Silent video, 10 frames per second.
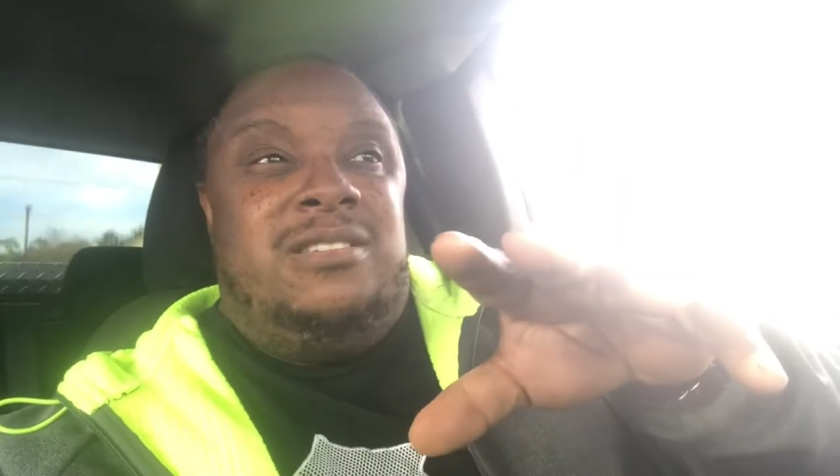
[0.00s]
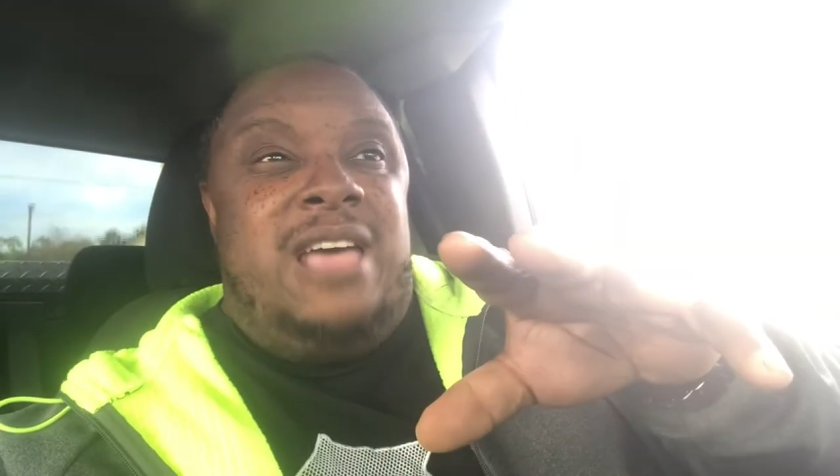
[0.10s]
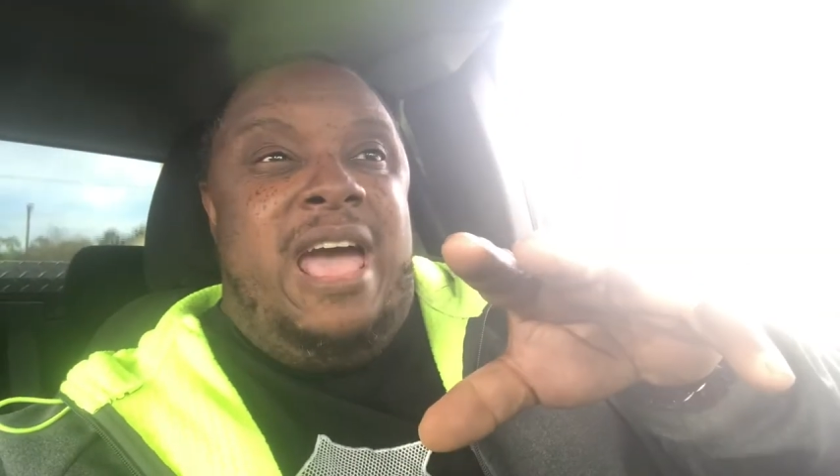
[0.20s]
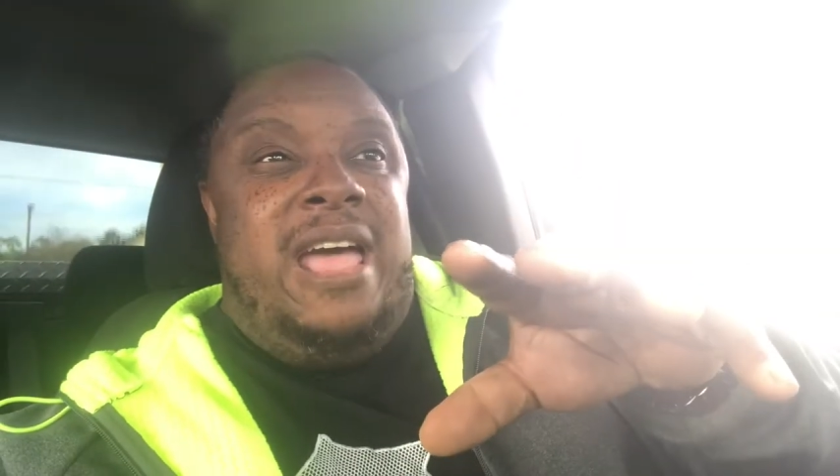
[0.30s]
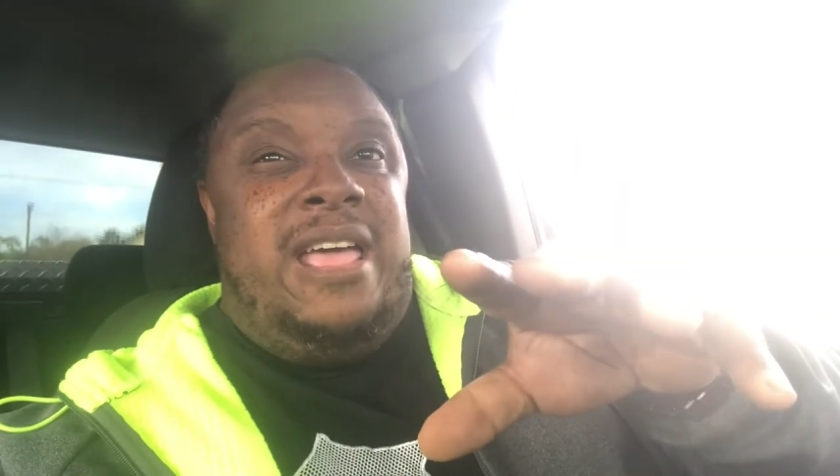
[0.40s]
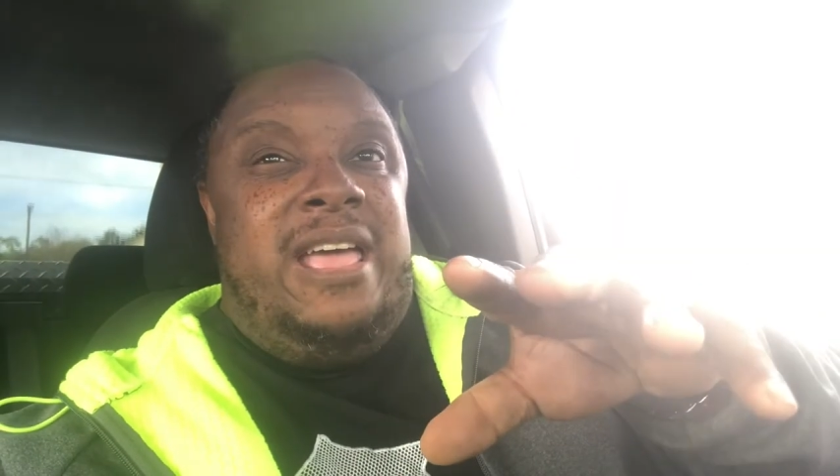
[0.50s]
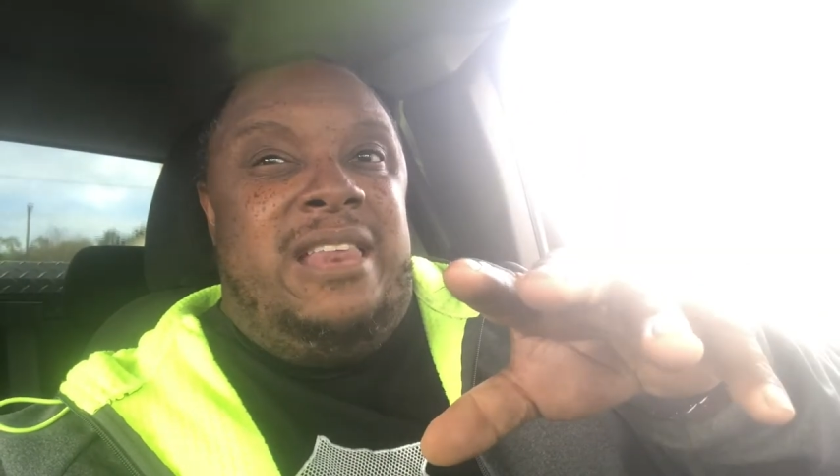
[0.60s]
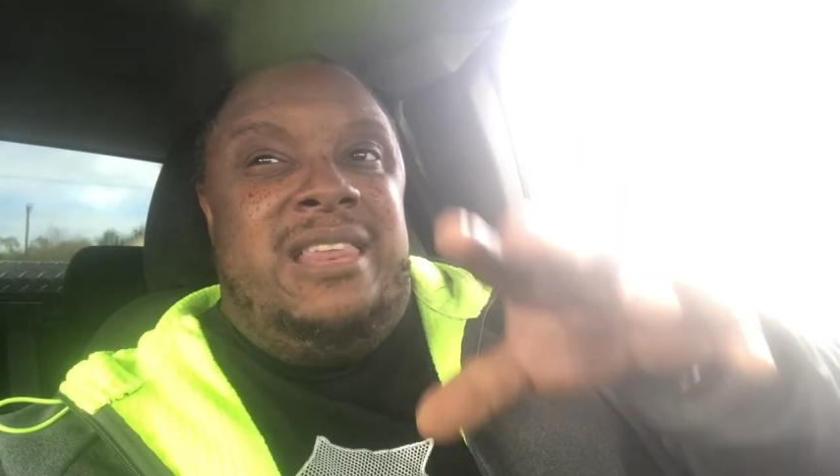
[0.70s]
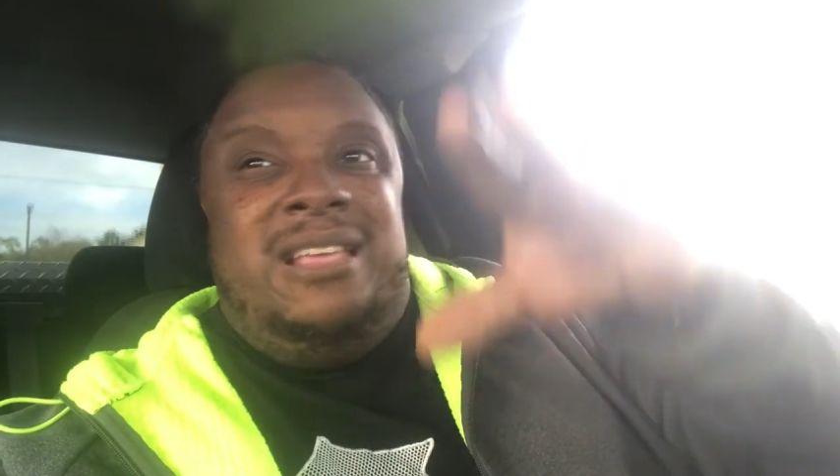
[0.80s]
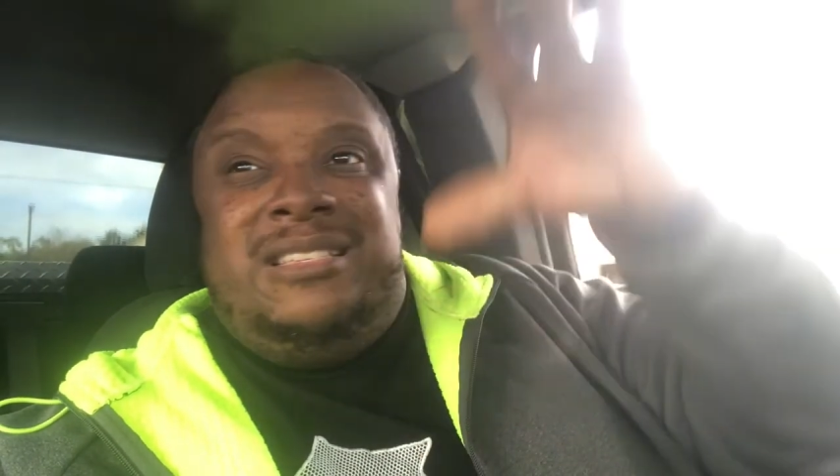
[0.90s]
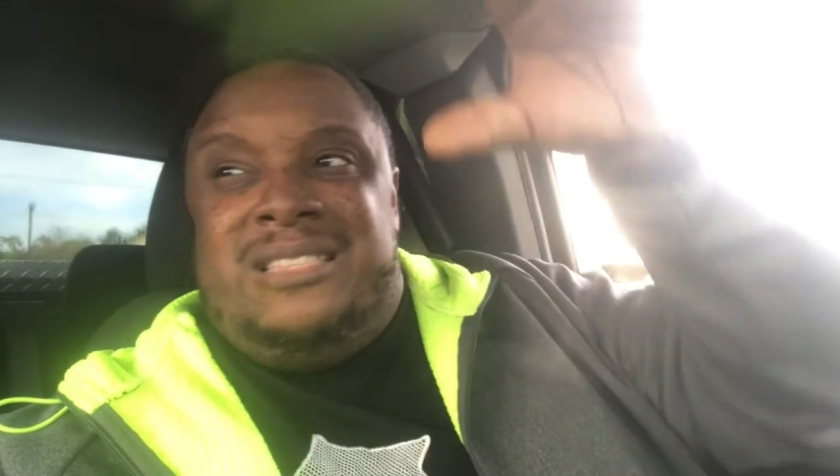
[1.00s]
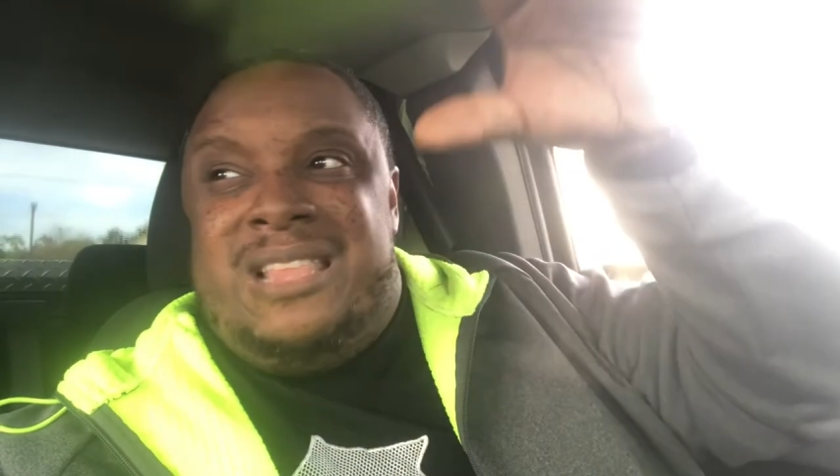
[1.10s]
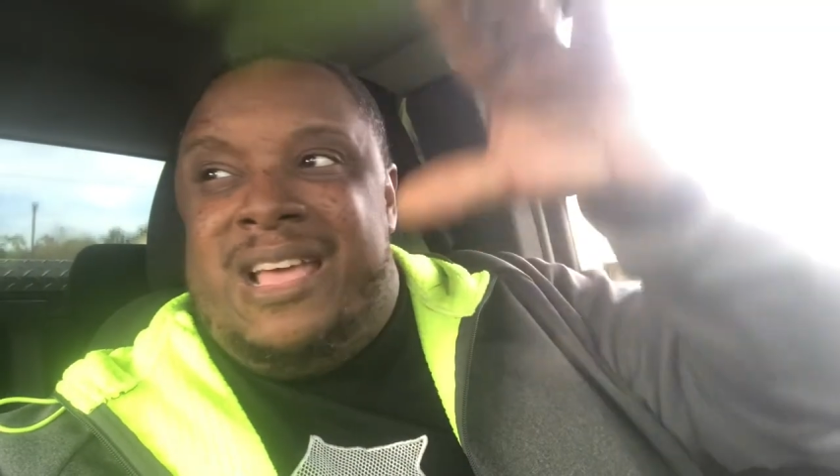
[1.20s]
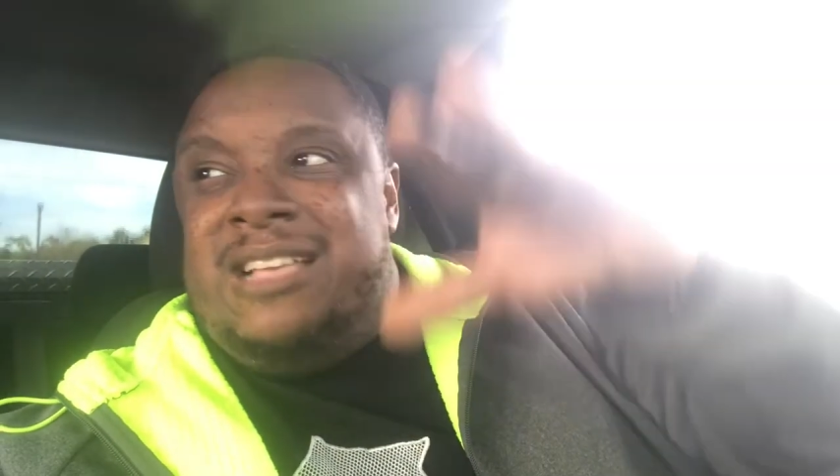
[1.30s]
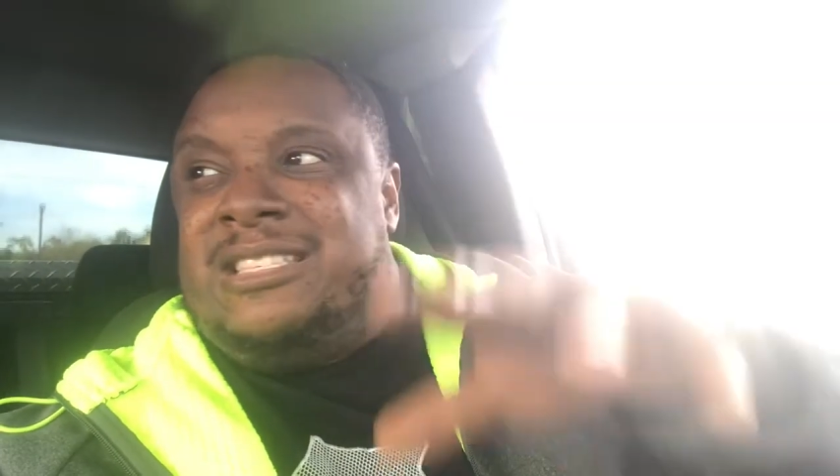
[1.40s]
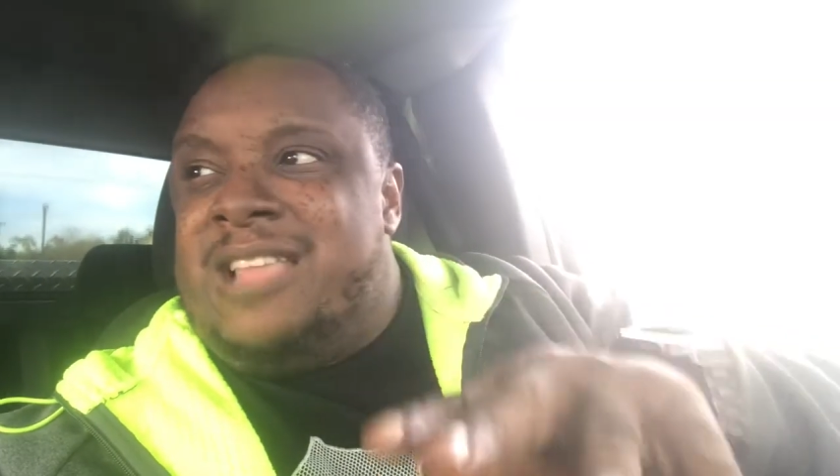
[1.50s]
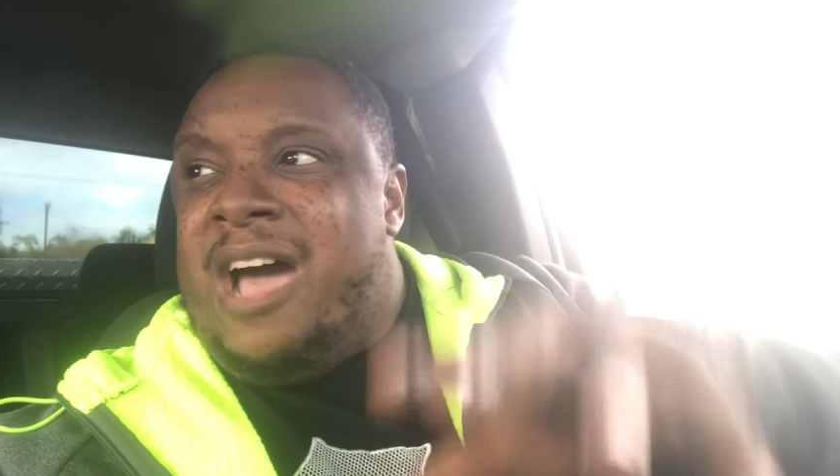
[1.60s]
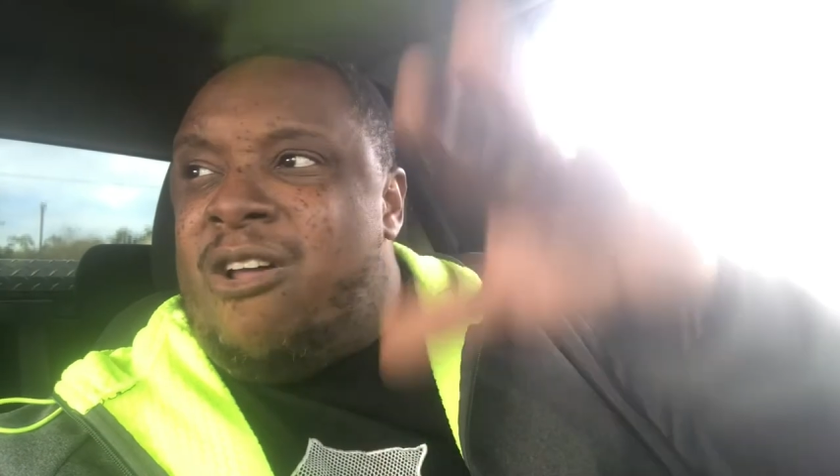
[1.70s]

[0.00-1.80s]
that it is it's not